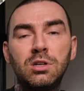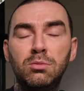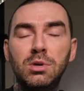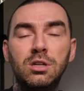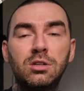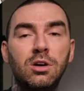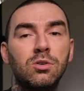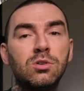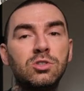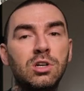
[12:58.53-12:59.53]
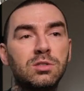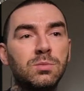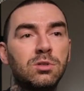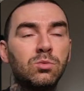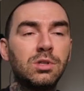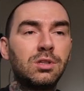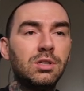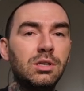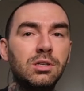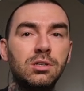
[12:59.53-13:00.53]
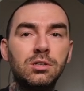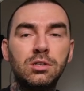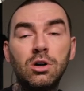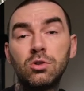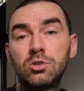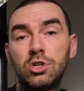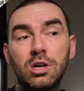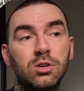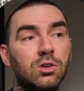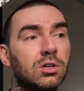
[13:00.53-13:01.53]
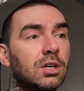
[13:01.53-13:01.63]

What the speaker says: our main color adjustment with the color checker.